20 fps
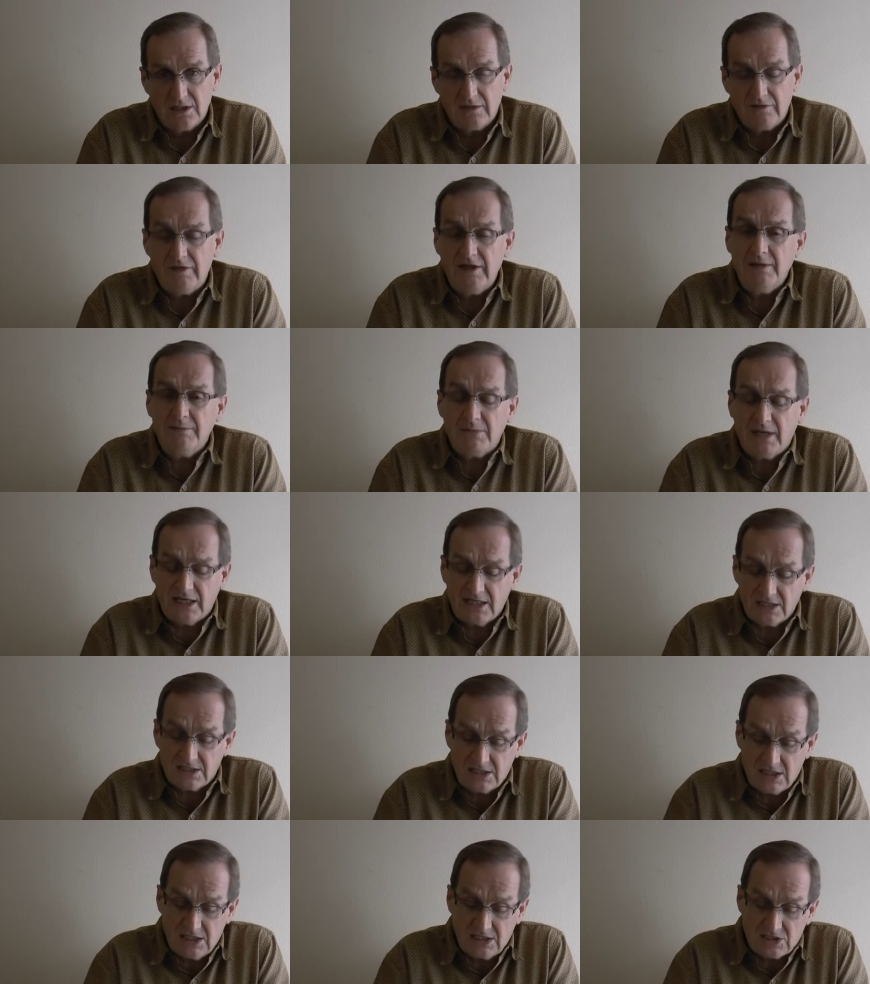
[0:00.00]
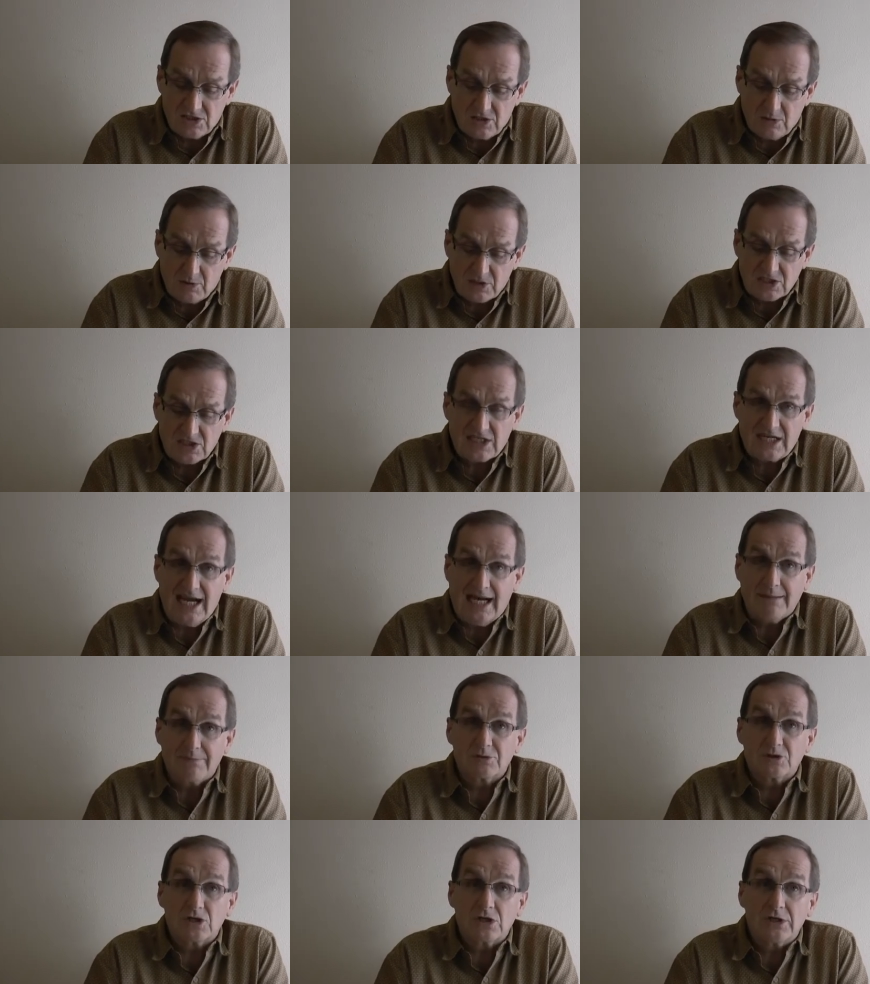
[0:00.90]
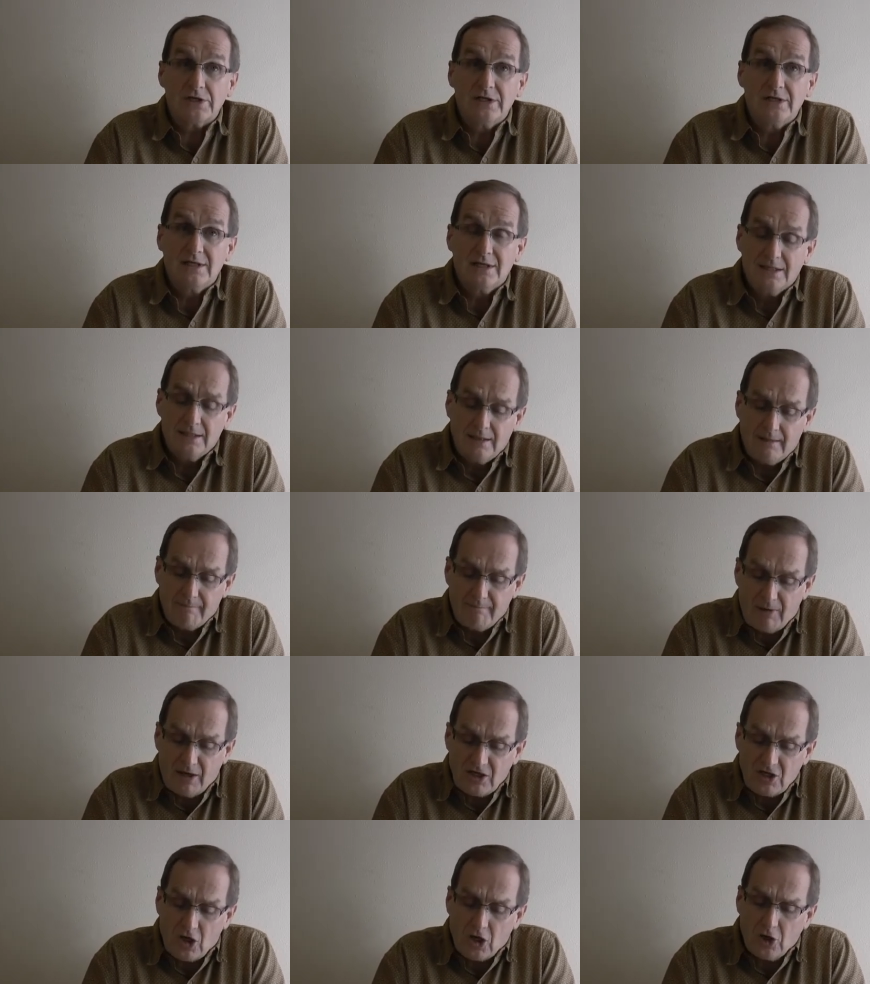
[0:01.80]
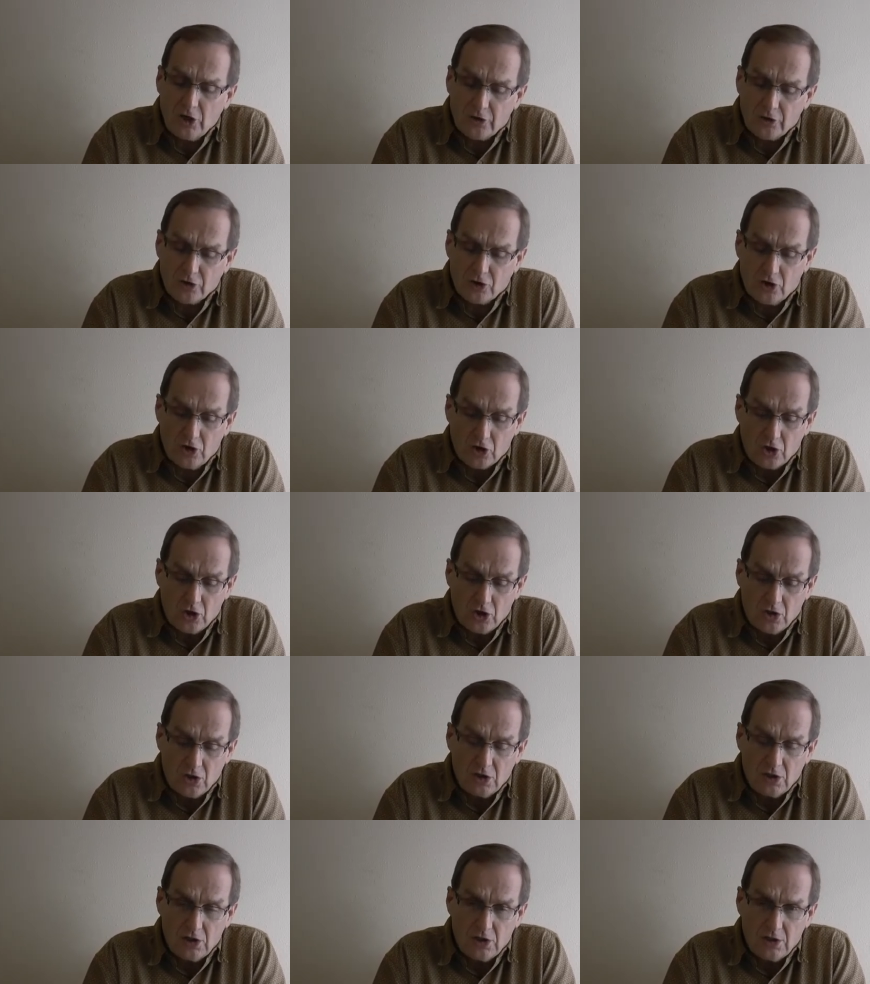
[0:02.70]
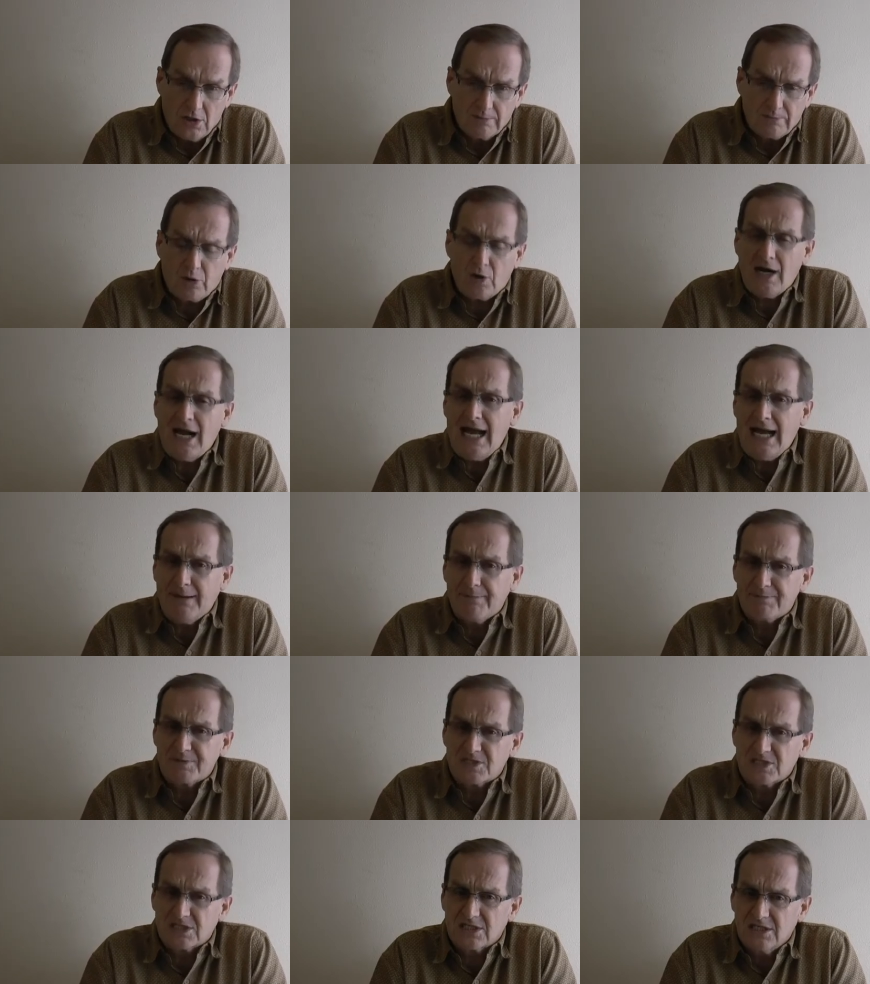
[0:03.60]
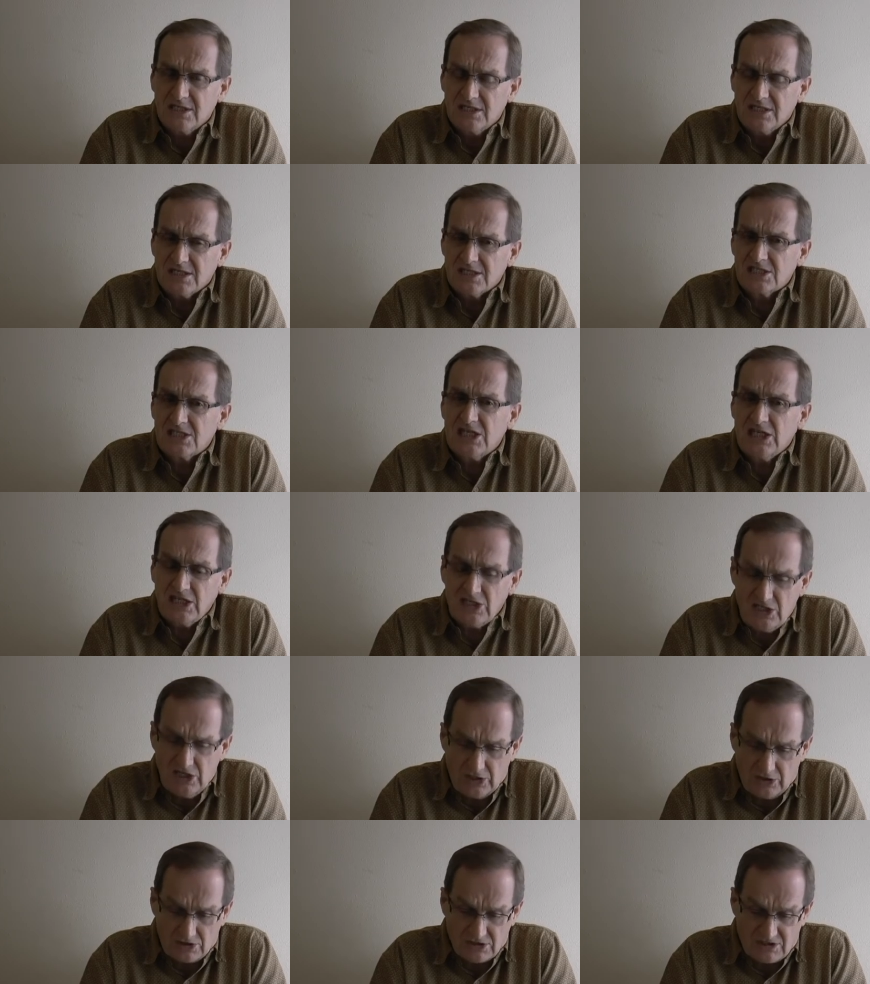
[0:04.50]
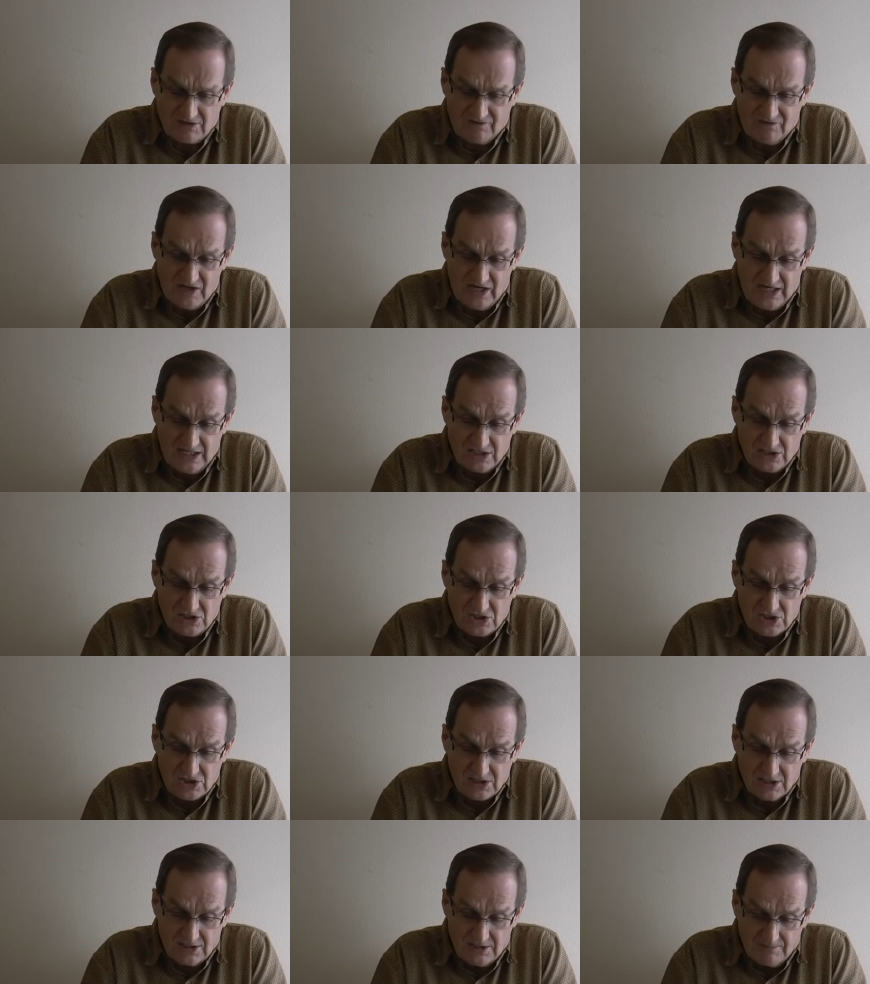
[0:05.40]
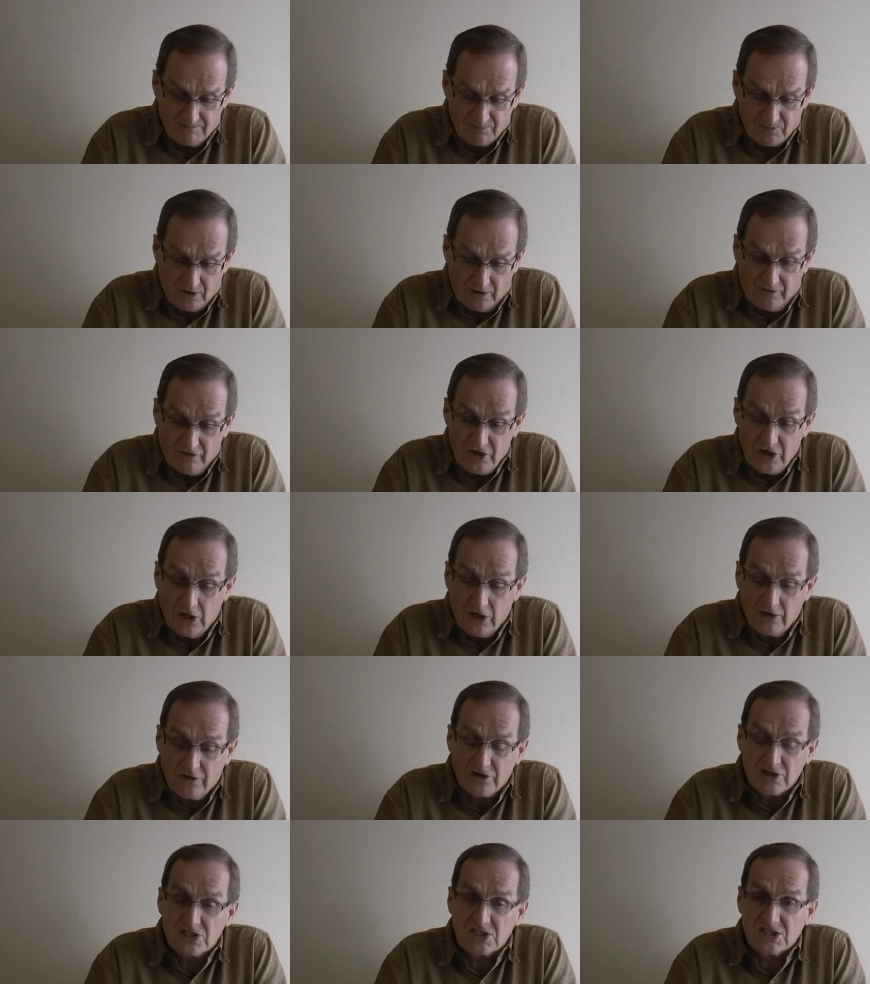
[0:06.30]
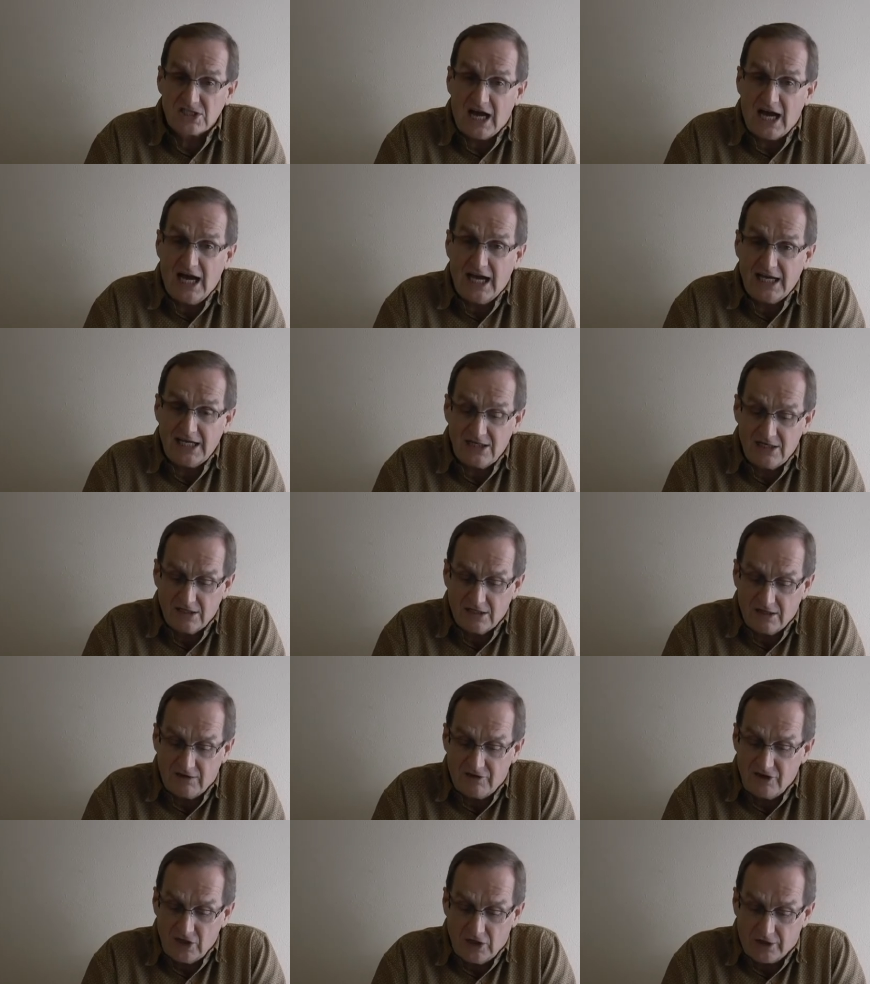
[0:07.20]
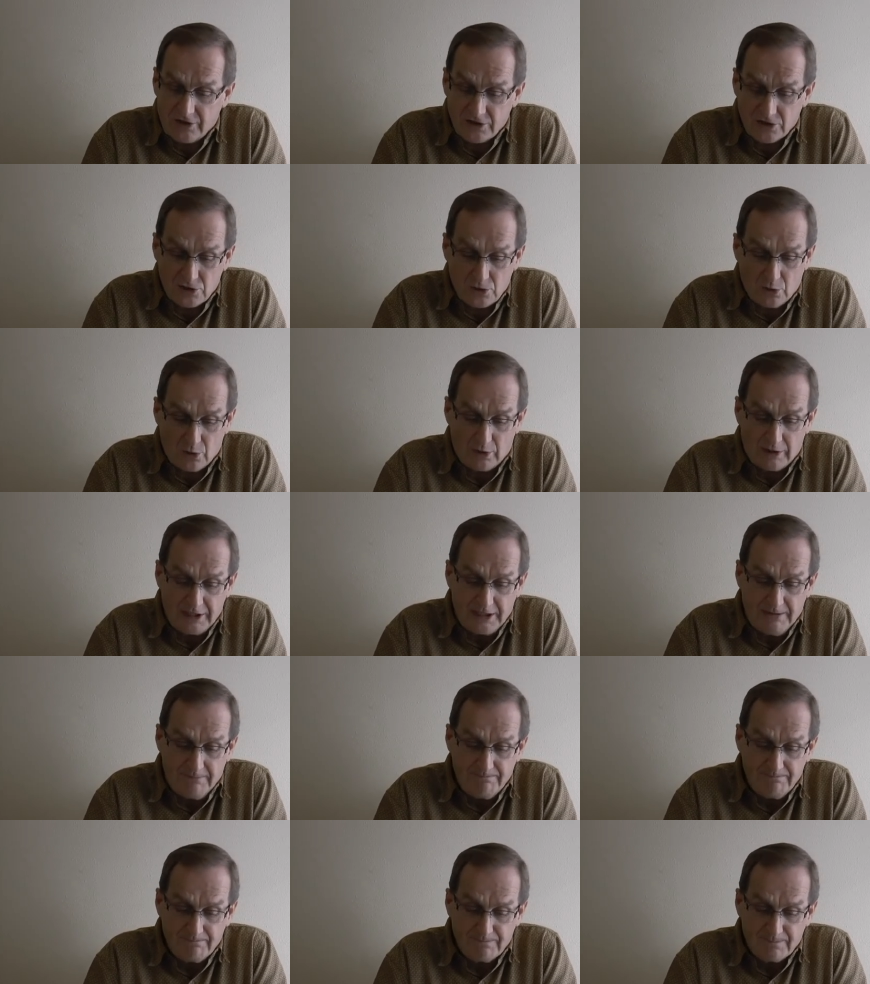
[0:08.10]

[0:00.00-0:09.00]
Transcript: Then my attention was captured by a little girl, perhaps 10 years of age, on the other side of the auditorium.